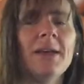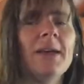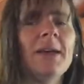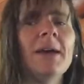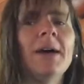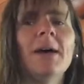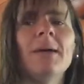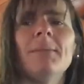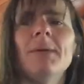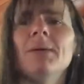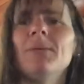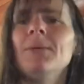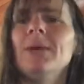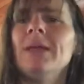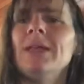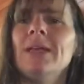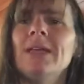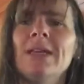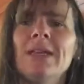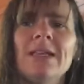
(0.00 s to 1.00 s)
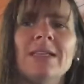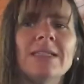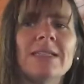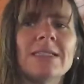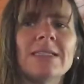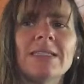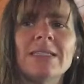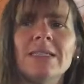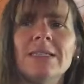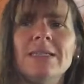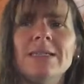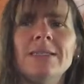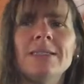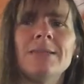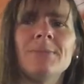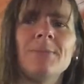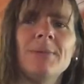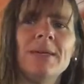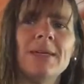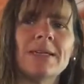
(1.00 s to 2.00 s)
And it doesn't need to
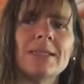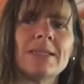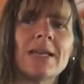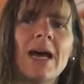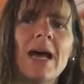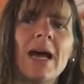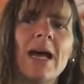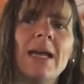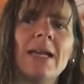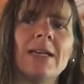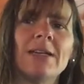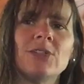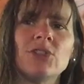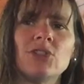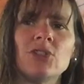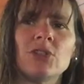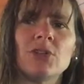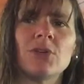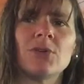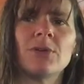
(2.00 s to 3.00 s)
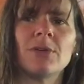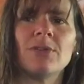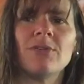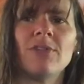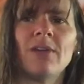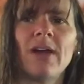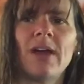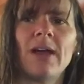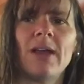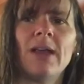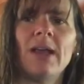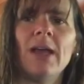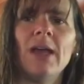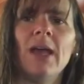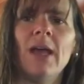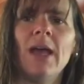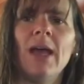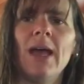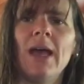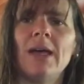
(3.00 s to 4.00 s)
be as high in sugar and fat
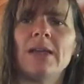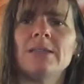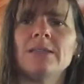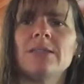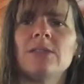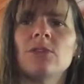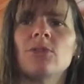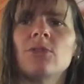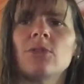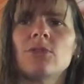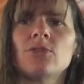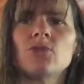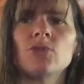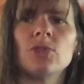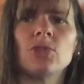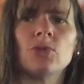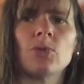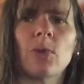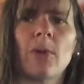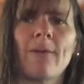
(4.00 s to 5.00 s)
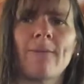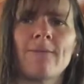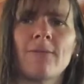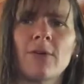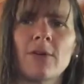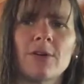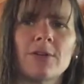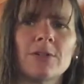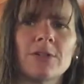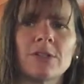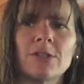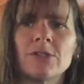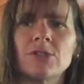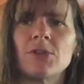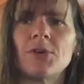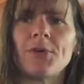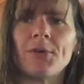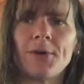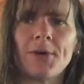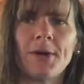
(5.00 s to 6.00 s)
as the grocery store versions
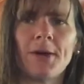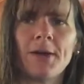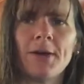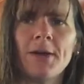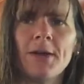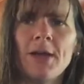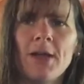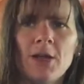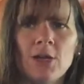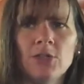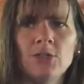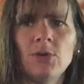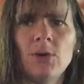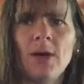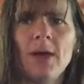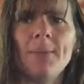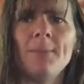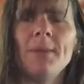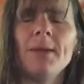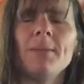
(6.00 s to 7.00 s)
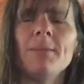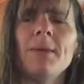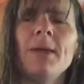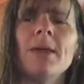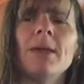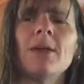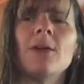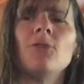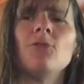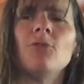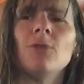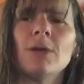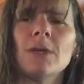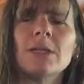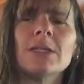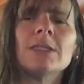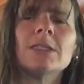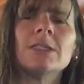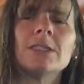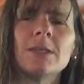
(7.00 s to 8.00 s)
are. So I'm going to make a
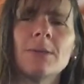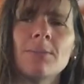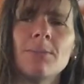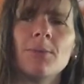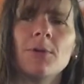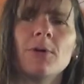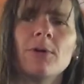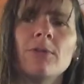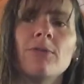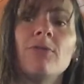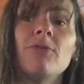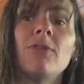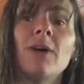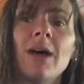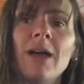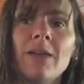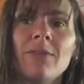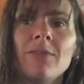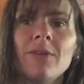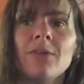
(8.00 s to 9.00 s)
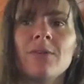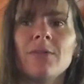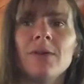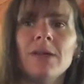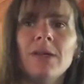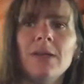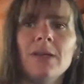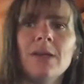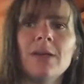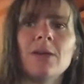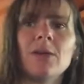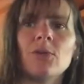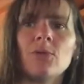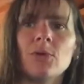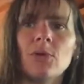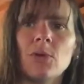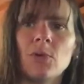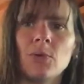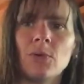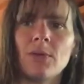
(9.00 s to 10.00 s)
really simple 5-ingredient
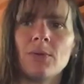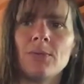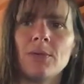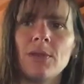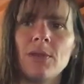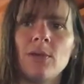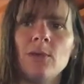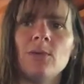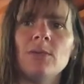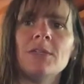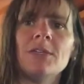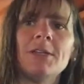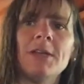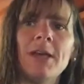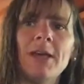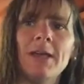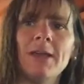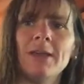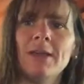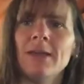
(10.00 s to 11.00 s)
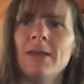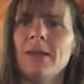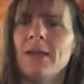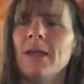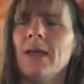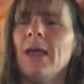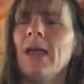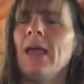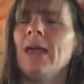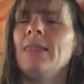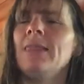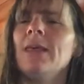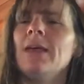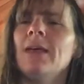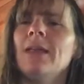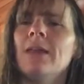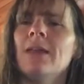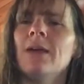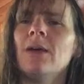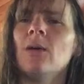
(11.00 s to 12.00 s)
granola with you today. And
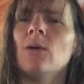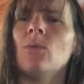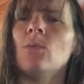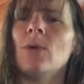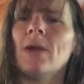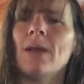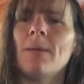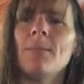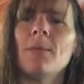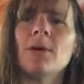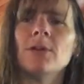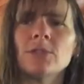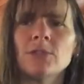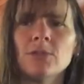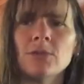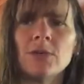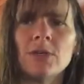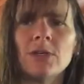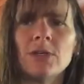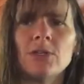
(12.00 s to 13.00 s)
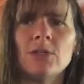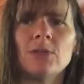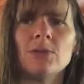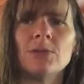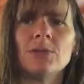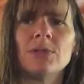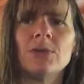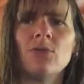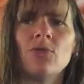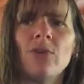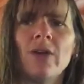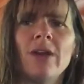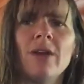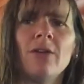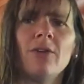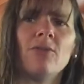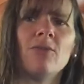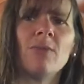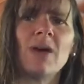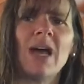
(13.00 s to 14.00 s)
then what I'm also going to do is, a friend
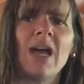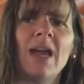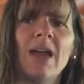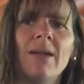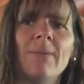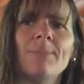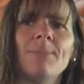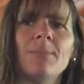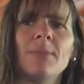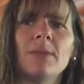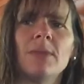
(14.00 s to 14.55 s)
of mine